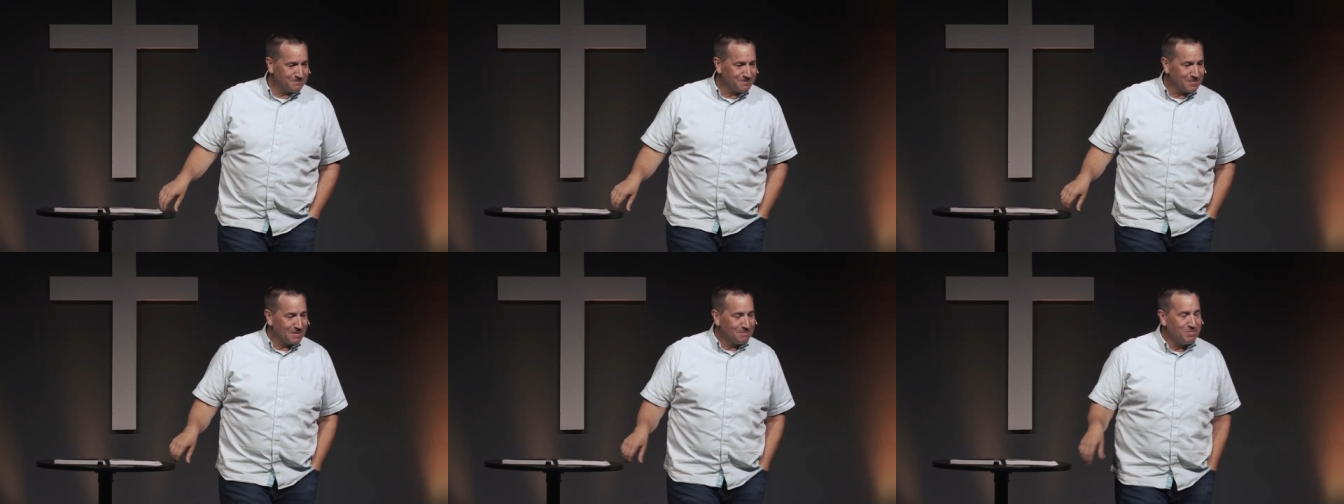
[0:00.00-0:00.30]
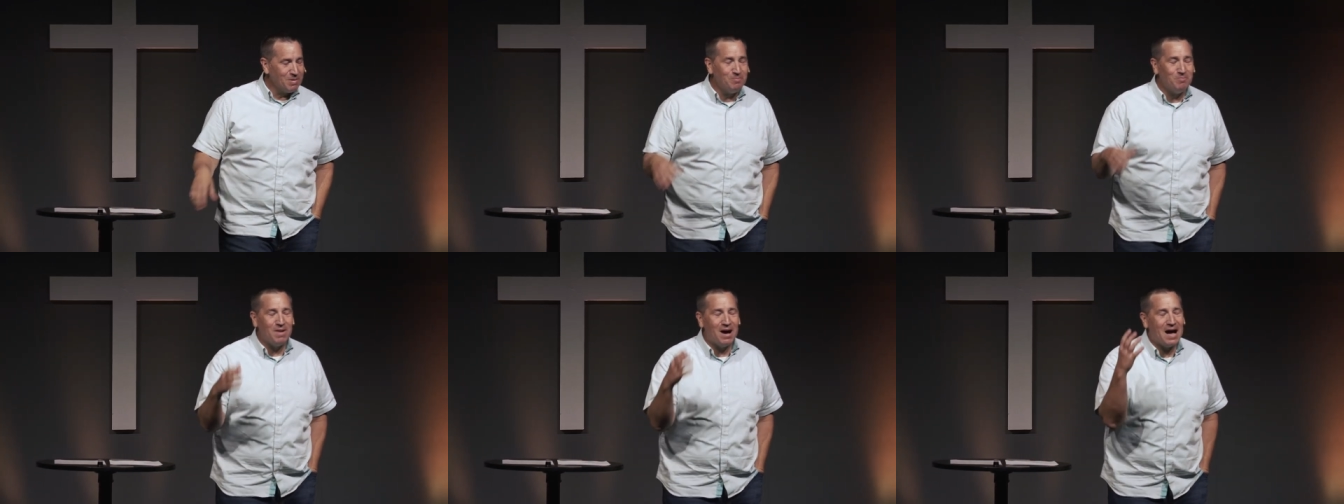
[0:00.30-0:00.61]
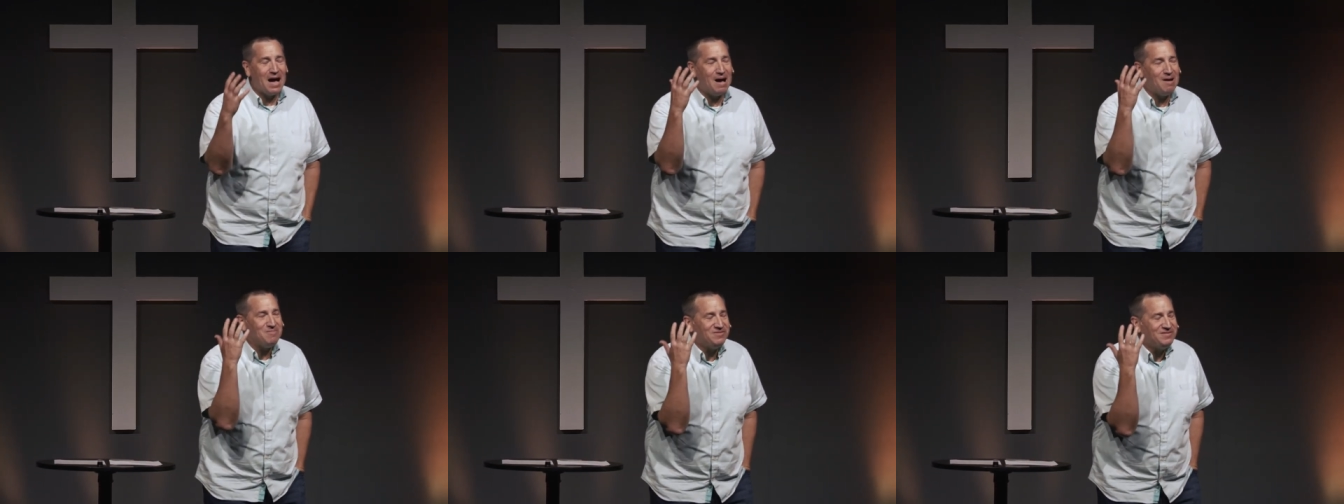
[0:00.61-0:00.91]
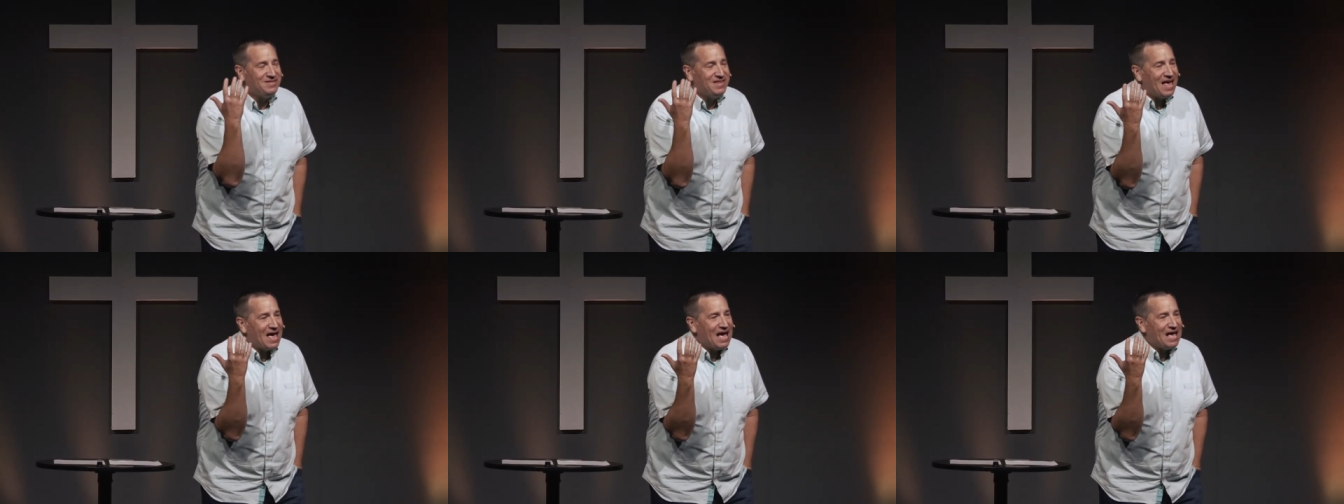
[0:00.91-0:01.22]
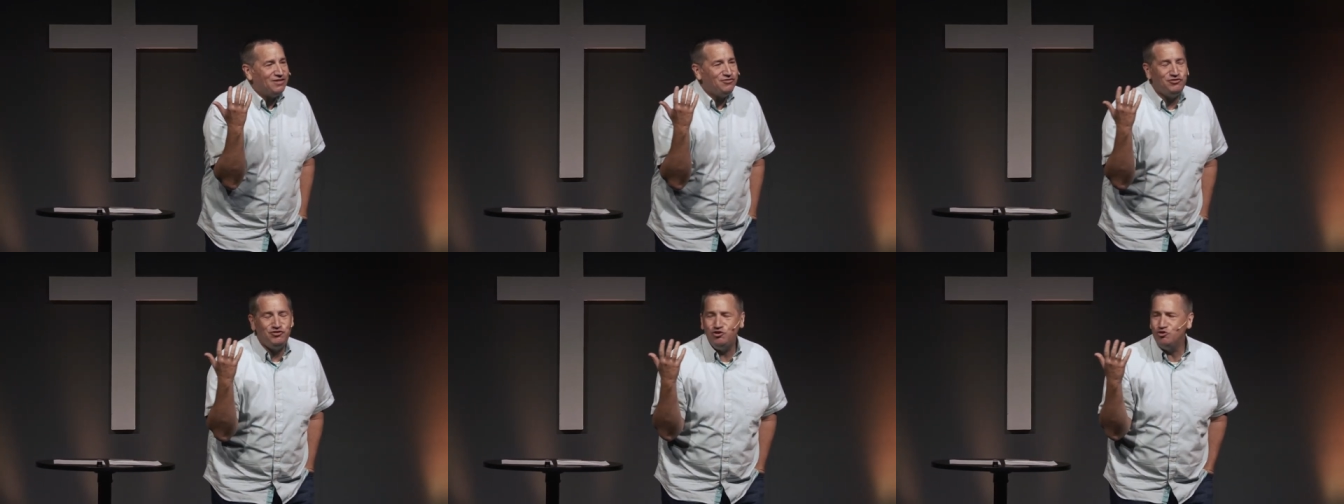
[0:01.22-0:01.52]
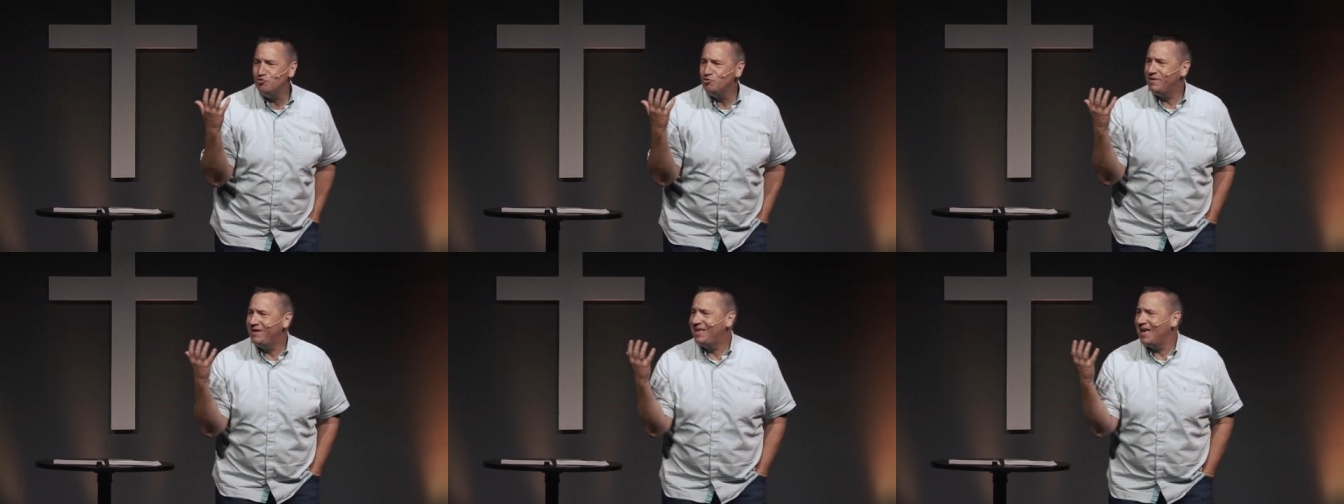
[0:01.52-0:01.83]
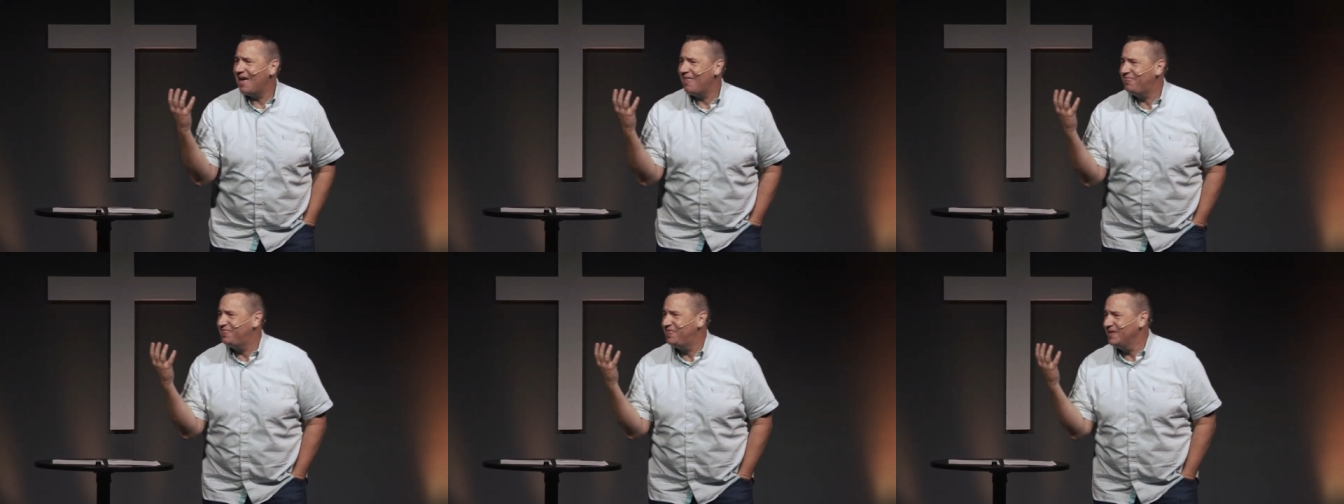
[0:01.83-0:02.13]
But moms, dads, you
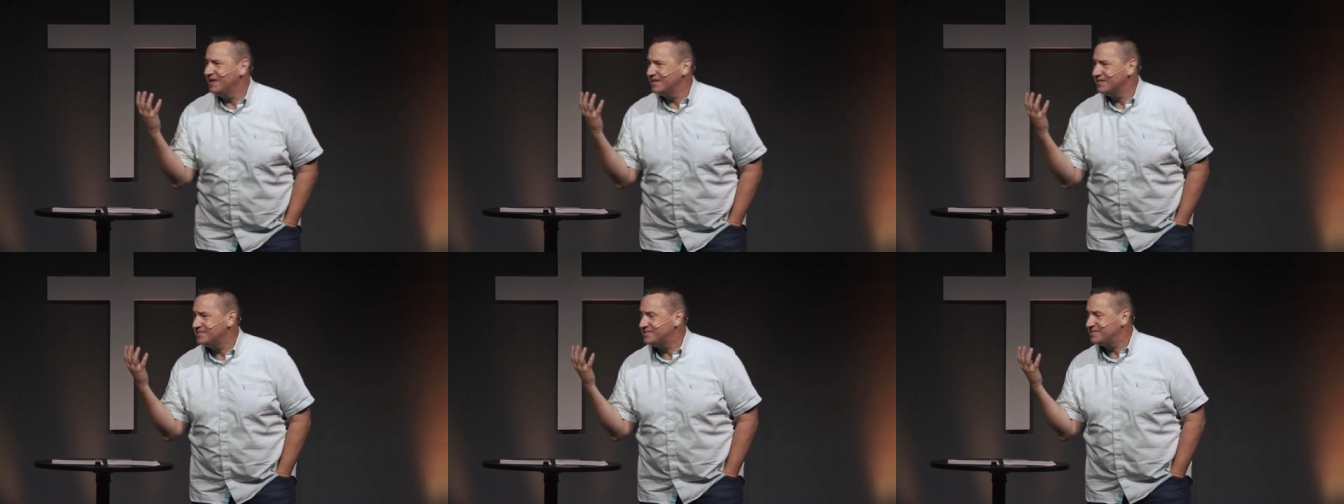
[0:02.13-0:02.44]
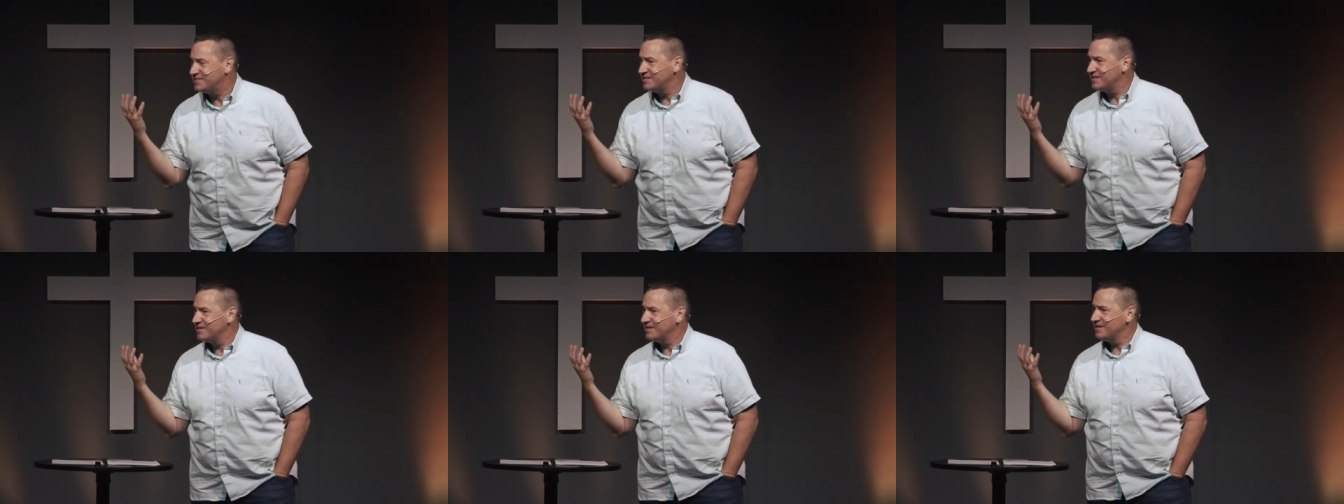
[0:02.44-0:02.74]
get this.